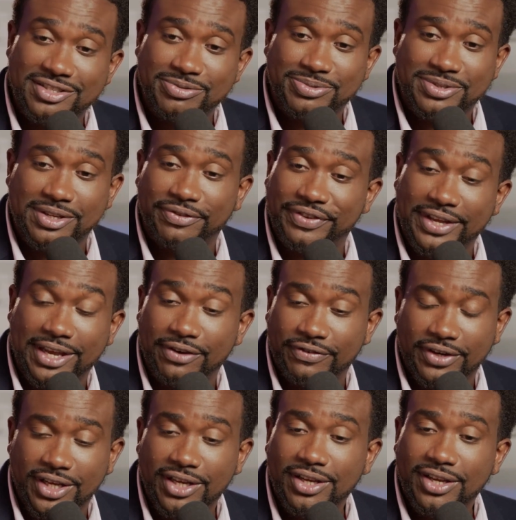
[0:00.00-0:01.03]
himself there every
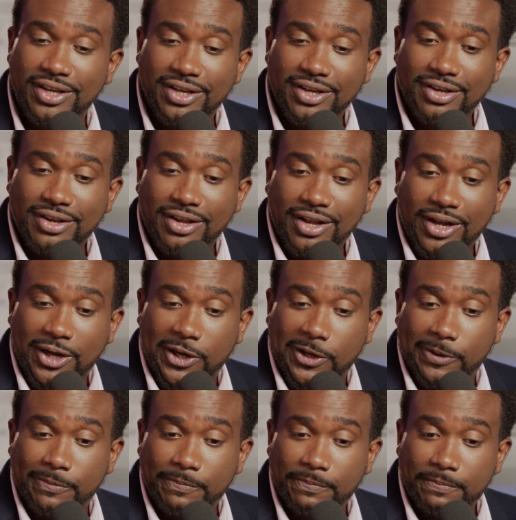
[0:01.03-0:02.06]
day.
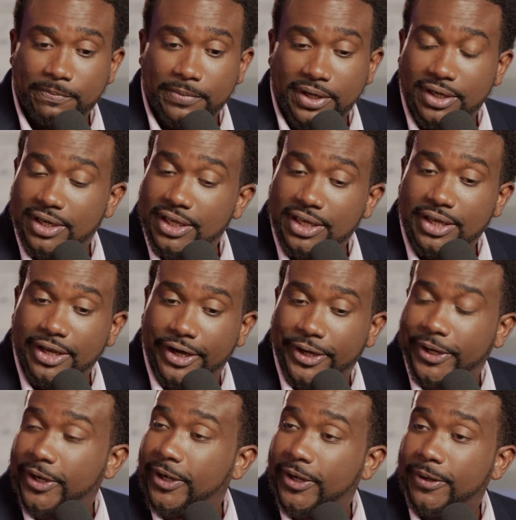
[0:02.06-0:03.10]
Um, but they
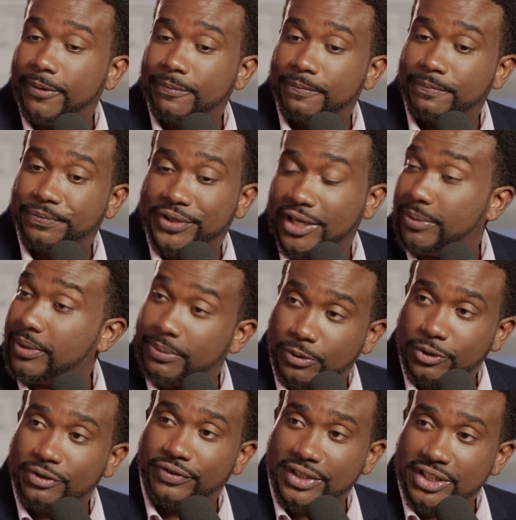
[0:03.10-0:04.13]
are they are my
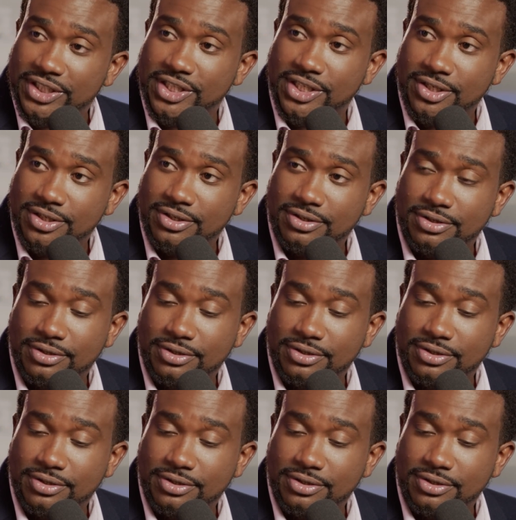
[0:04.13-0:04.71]
motivation